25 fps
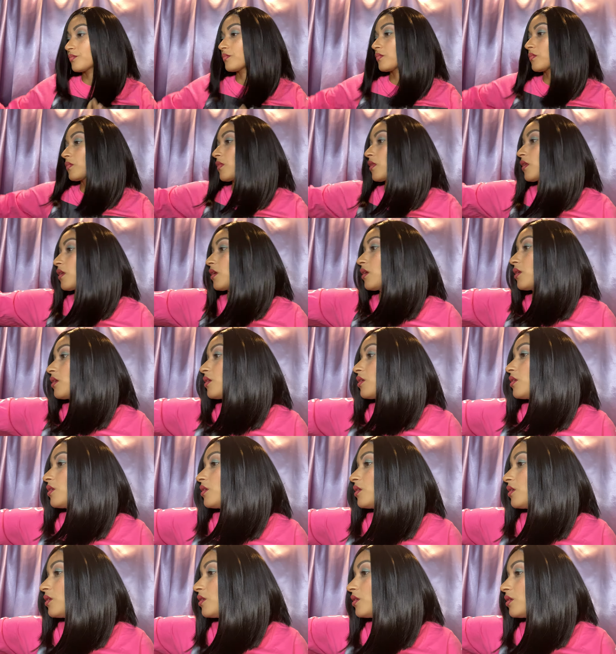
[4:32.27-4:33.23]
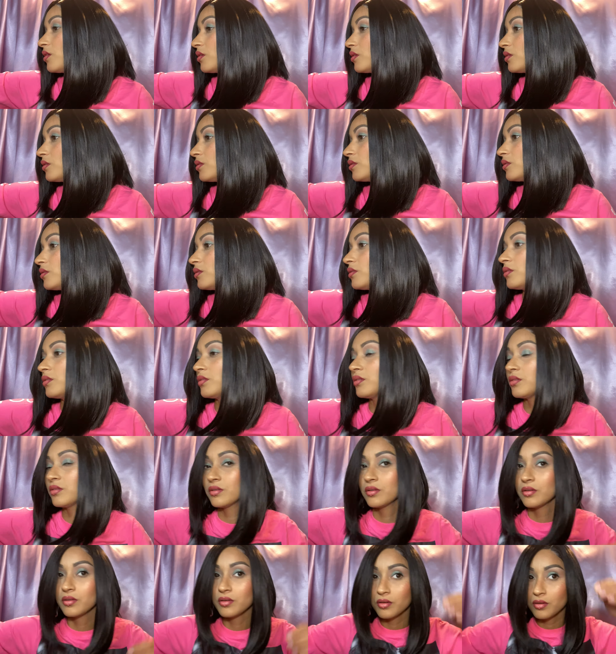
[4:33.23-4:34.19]

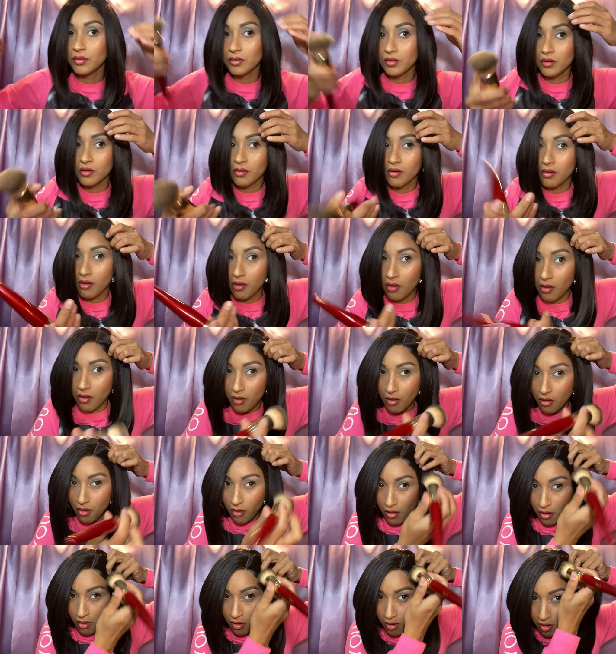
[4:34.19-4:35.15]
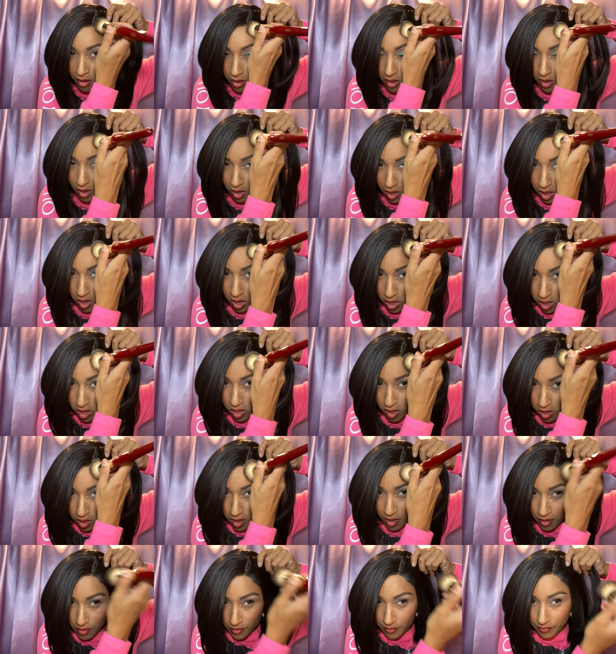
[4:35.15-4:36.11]

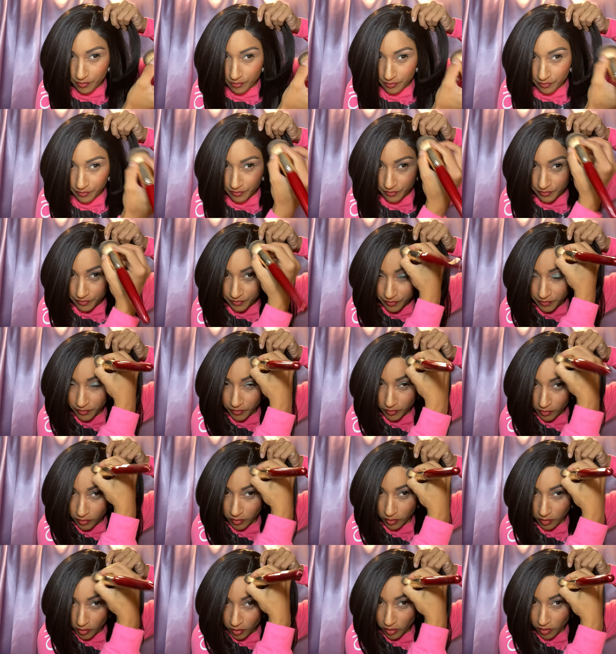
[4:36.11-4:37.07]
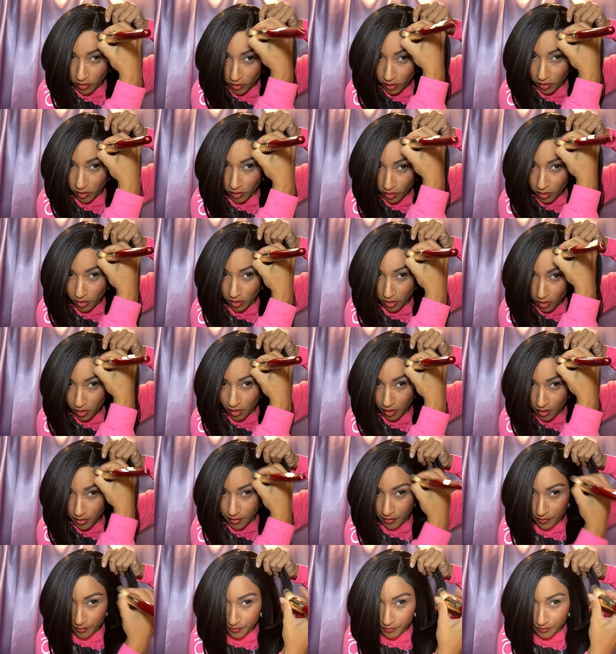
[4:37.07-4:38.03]

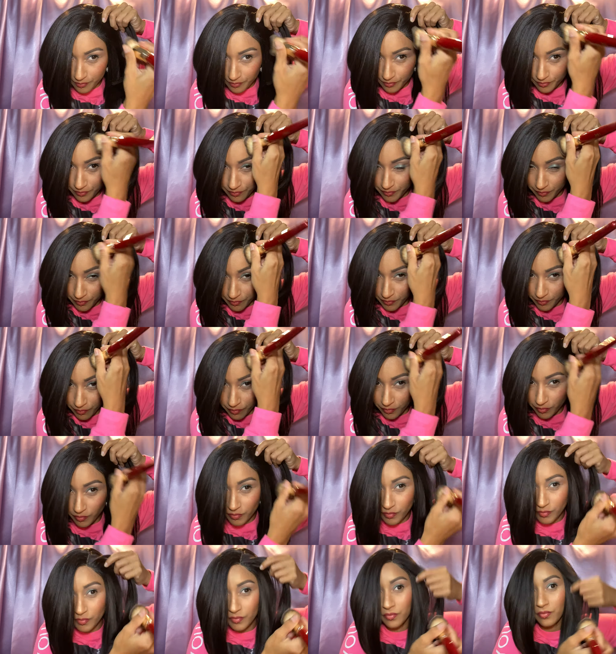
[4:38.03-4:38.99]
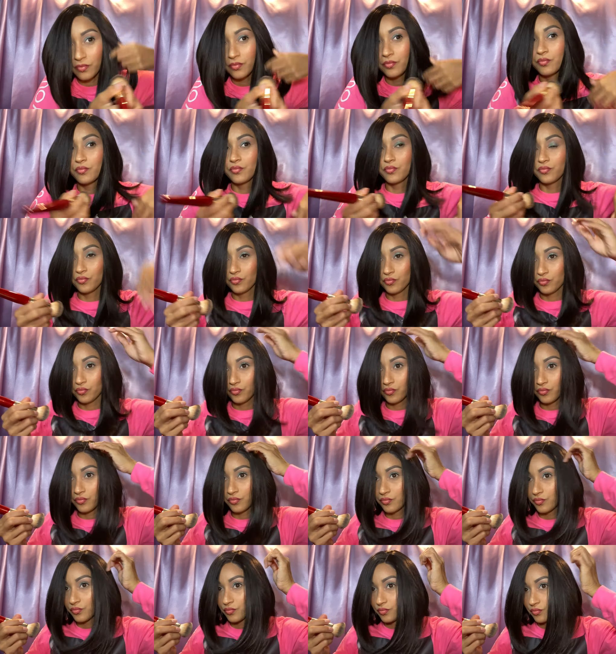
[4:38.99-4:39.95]

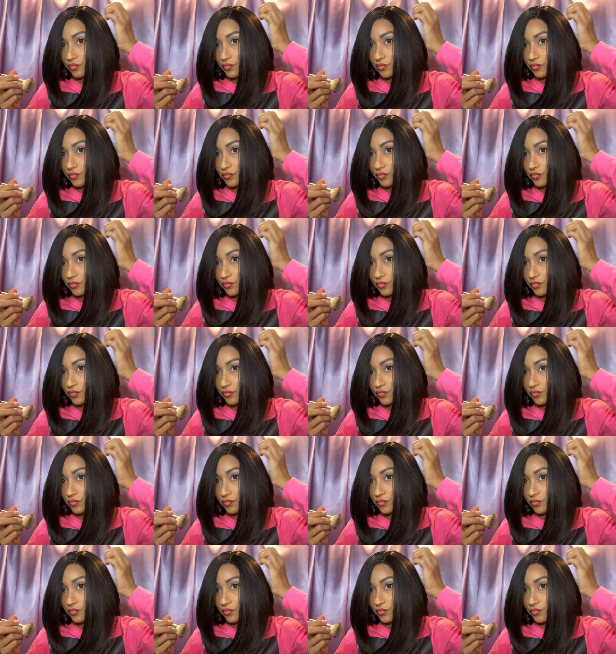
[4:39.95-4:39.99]
(silence)